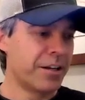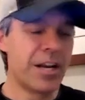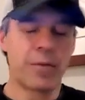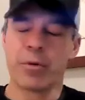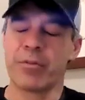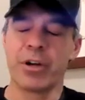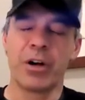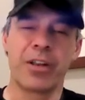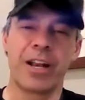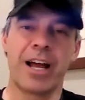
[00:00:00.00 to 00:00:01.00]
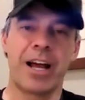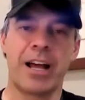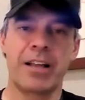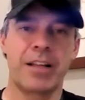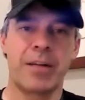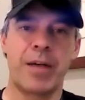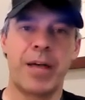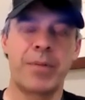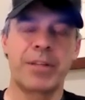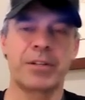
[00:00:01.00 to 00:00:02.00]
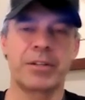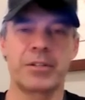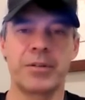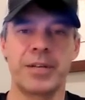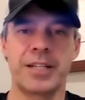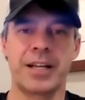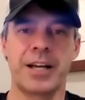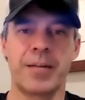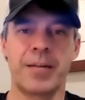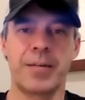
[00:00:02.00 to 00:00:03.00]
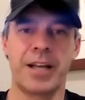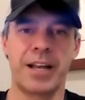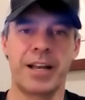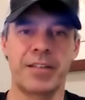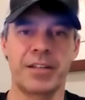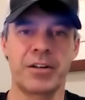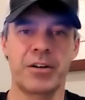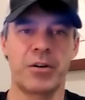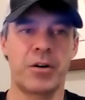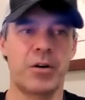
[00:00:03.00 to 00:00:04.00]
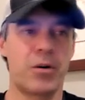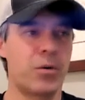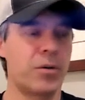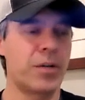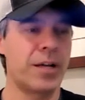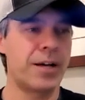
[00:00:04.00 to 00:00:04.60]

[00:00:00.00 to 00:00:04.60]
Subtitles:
number of y'all that I'm happy to talk to anytime, and I think y'all all